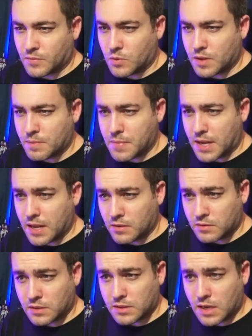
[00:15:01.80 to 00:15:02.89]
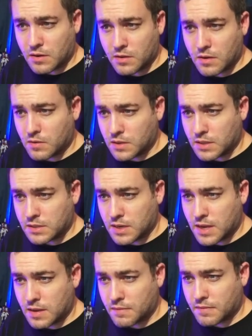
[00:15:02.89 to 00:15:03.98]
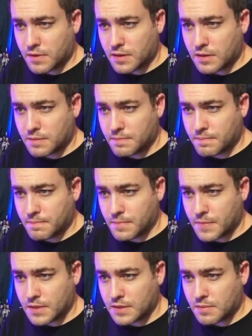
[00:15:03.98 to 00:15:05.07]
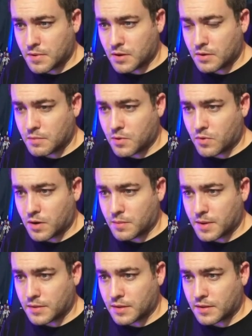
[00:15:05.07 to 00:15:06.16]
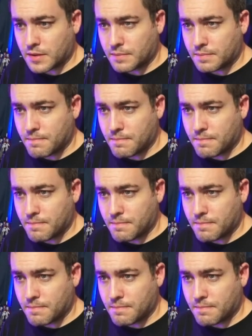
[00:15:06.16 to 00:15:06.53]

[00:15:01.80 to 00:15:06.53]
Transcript: Oh, mechanical designer? No, it doesn't have. Uh, is I could be wrong about that then.